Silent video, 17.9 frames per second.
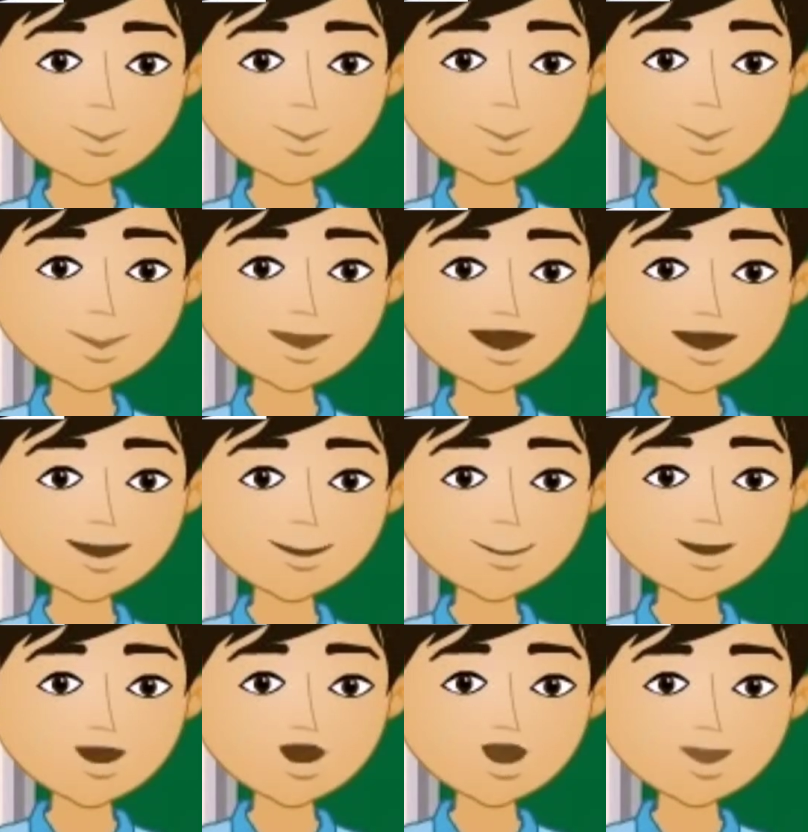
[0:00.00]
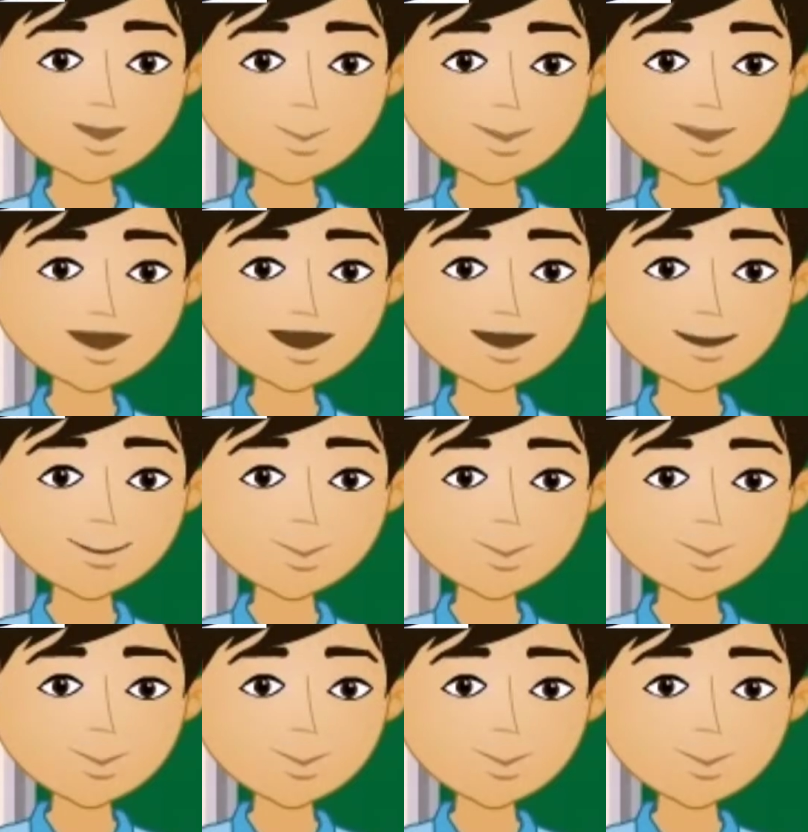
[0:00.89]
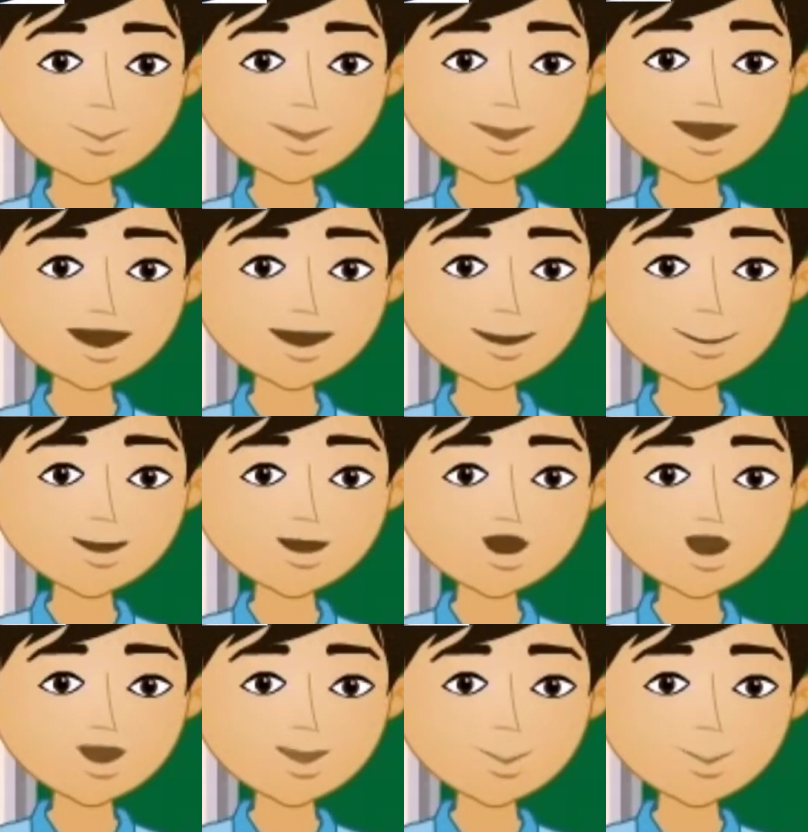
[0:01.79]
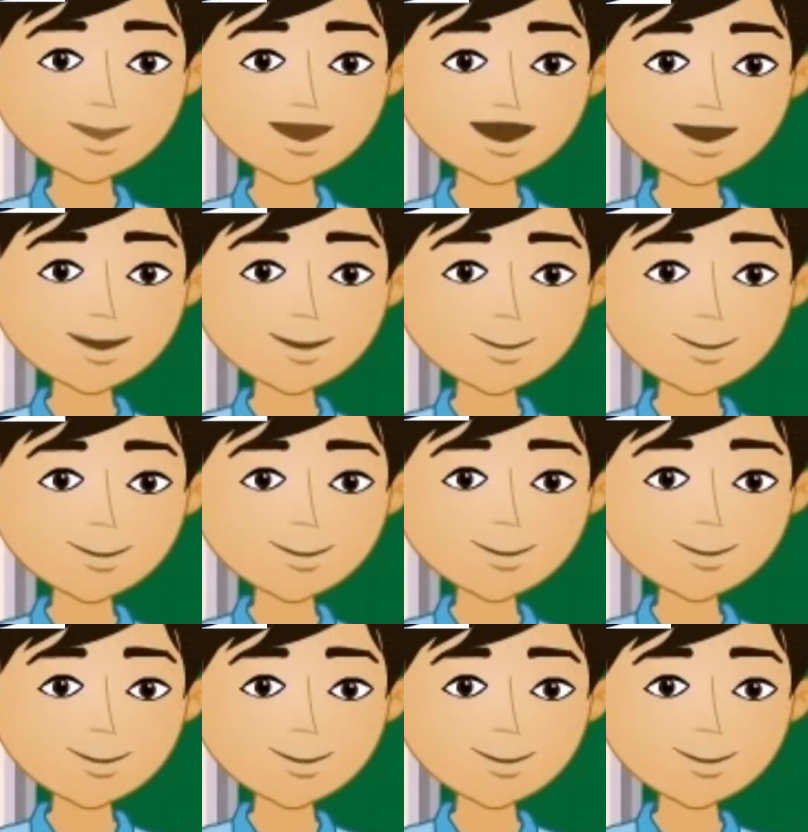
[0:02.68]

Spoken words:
into A square into A square